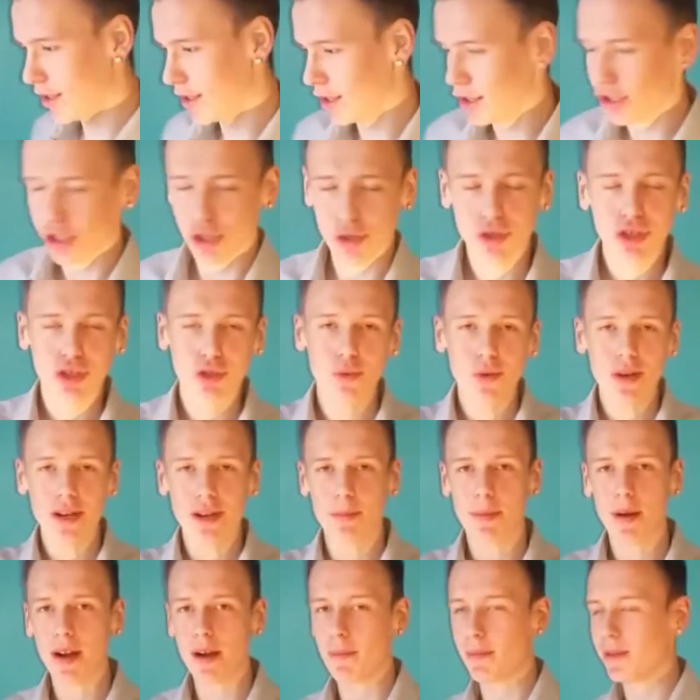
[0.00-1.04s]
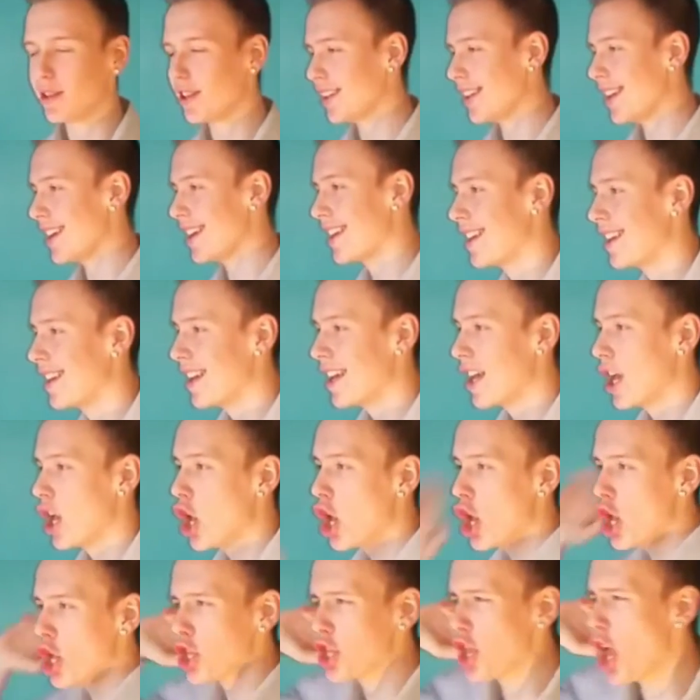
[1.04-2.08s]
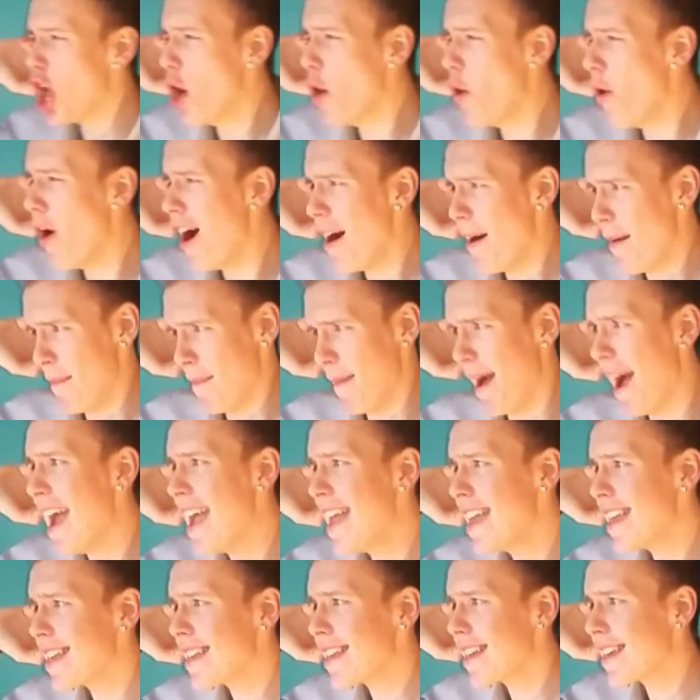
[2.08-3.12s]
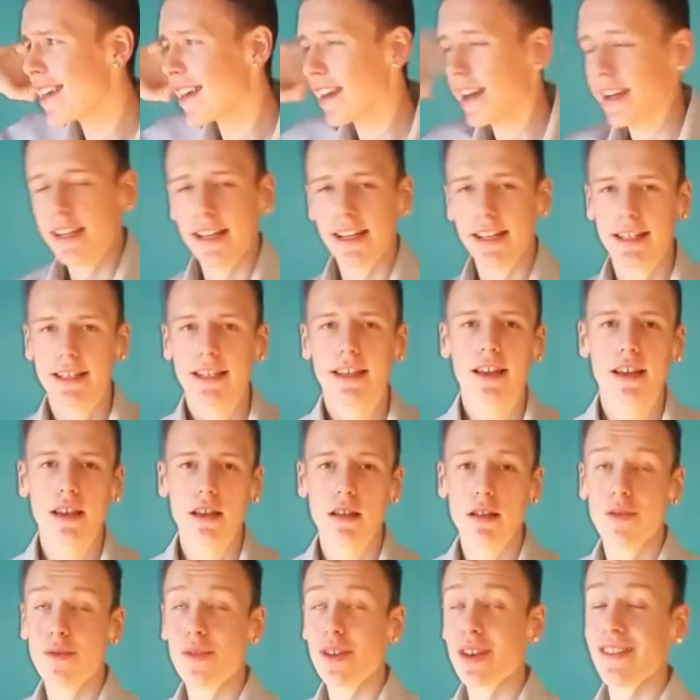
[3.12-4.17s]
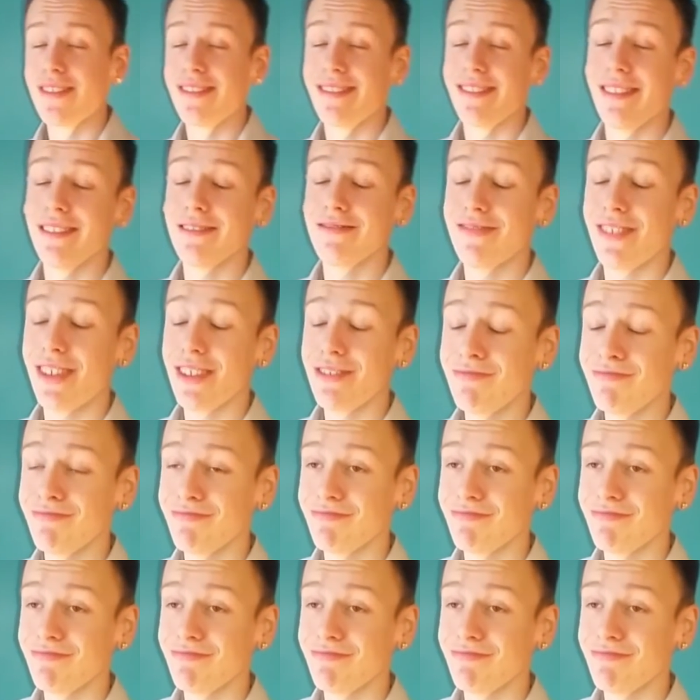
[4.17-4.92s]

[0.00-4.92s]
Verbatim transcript: Do you just go in a pub and you're like, You what, mate? And they're like, yeah,